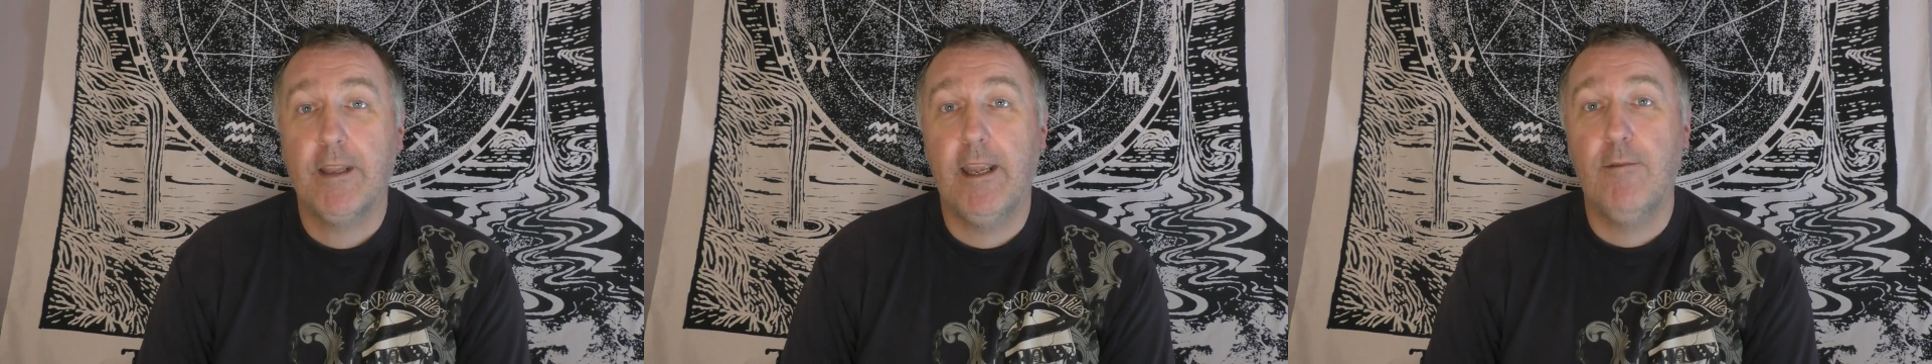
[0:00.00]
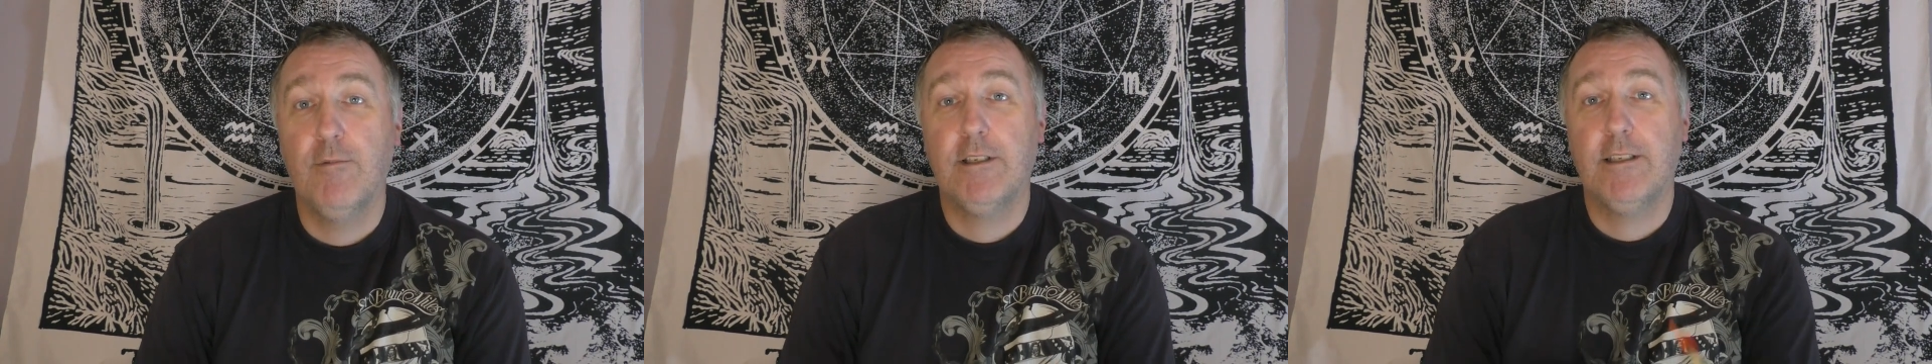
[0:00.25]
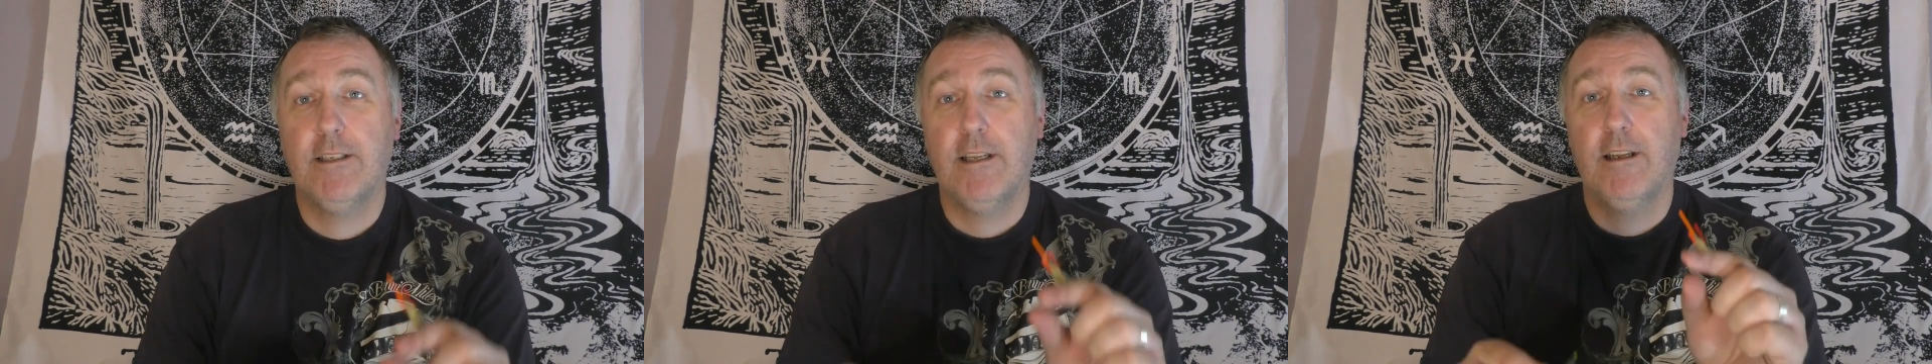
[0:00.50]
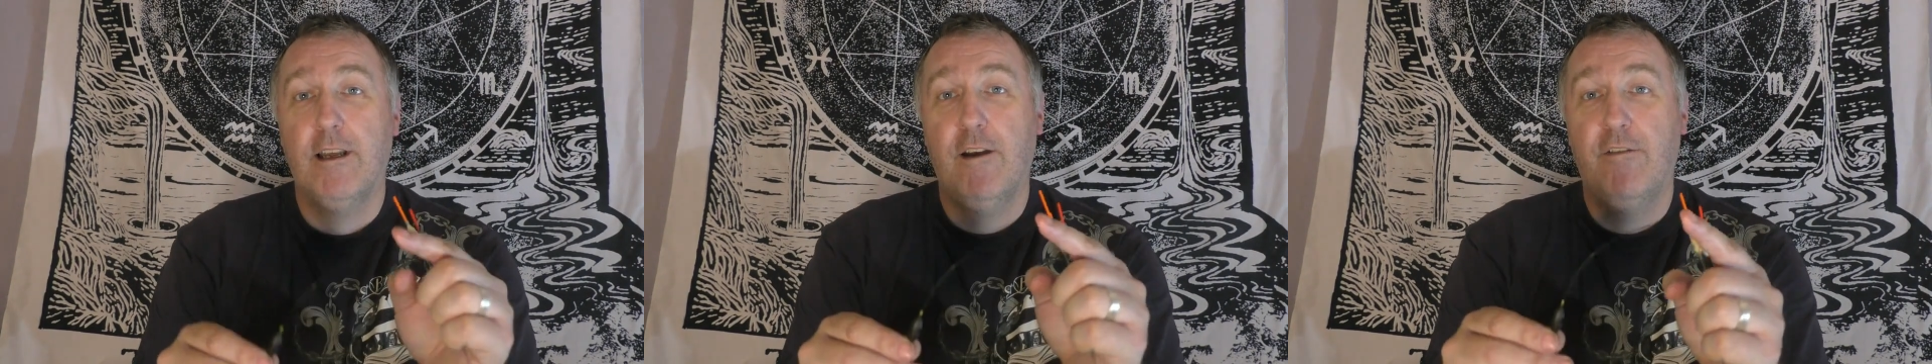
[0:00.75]
It was
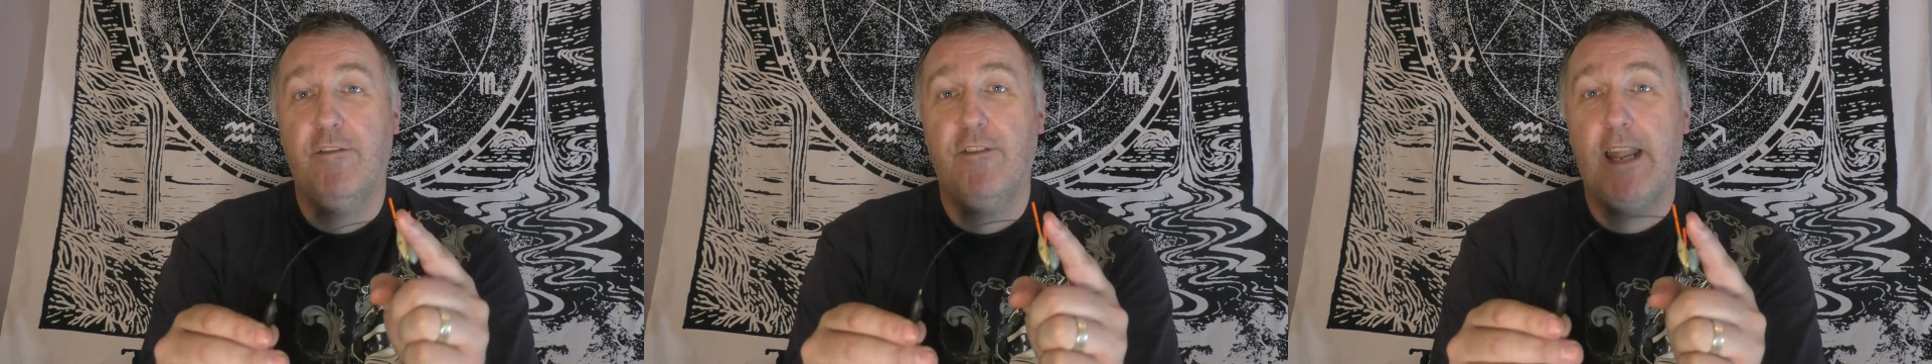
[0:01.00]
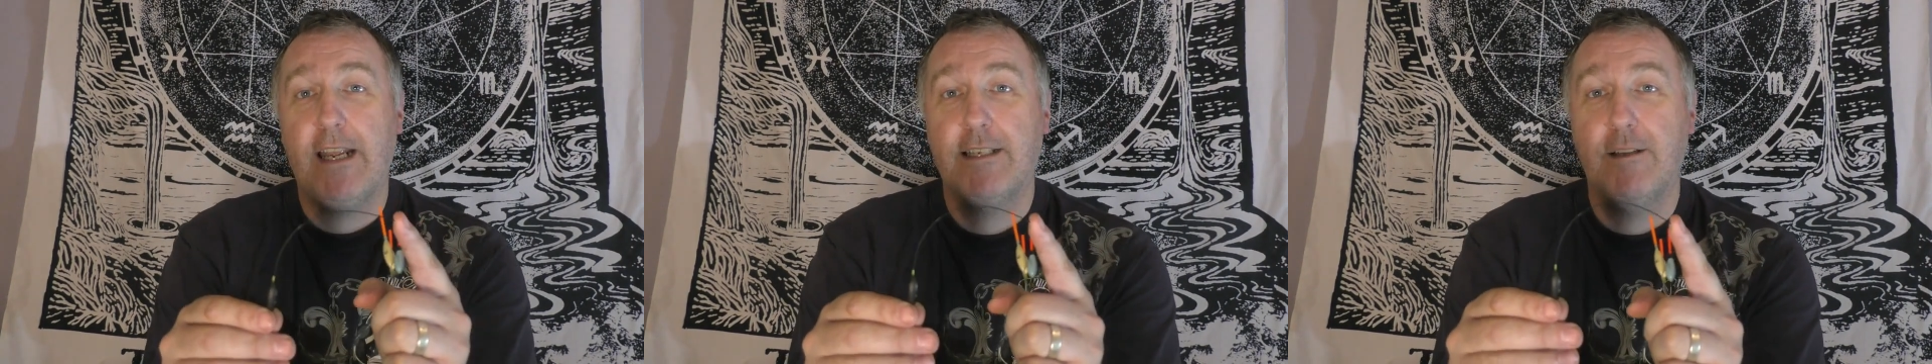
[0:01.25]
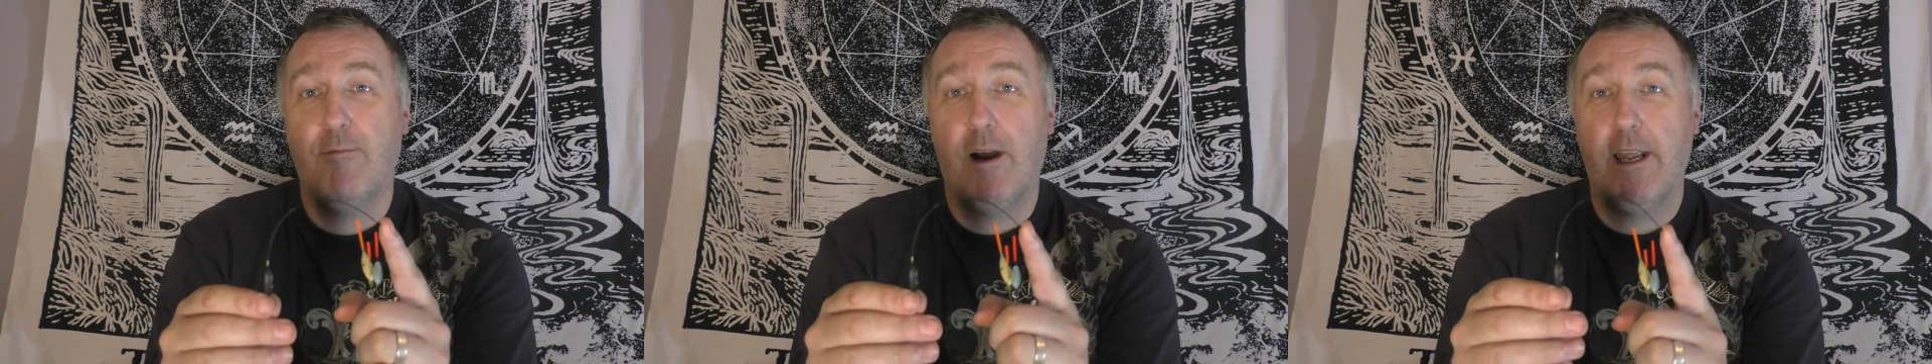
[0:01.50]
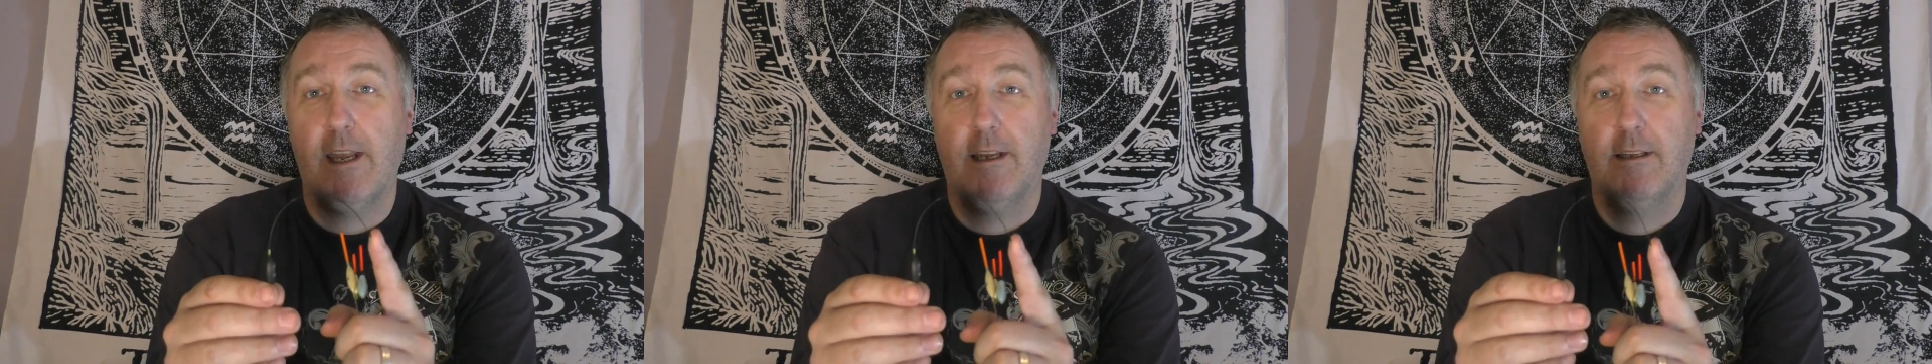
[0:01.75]
a flexi
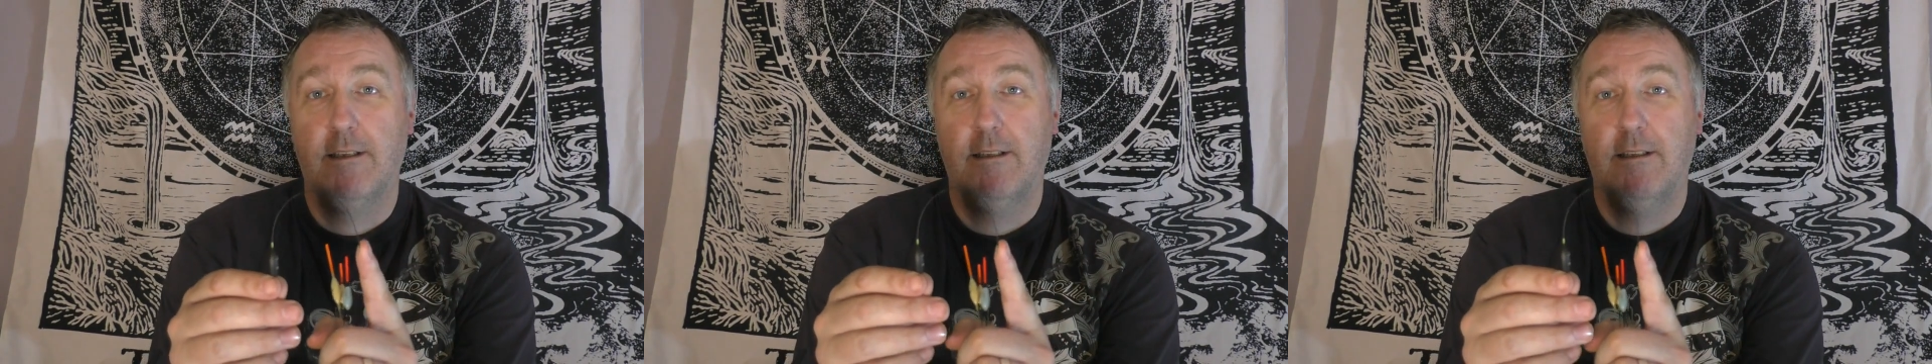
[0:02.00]
wire,